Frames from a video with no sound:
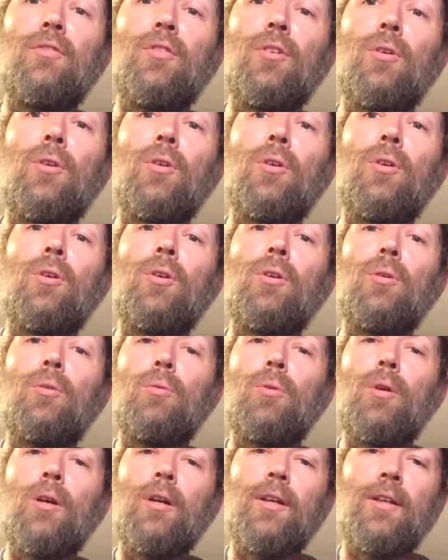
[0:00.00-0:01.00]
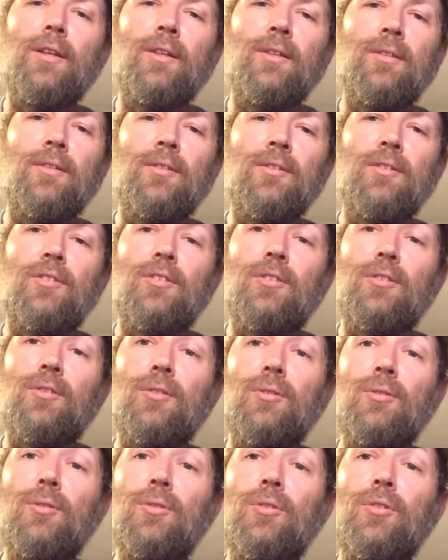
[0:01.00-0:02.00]
4, 1,
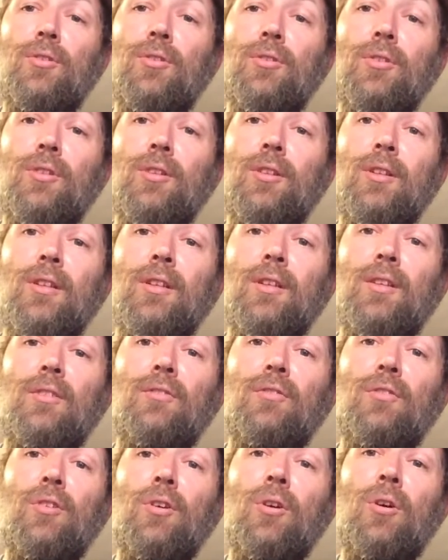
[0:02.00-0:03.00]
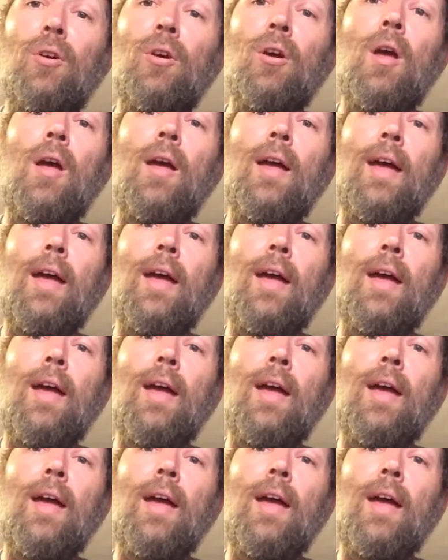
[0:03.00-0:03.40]
2, 3, 4,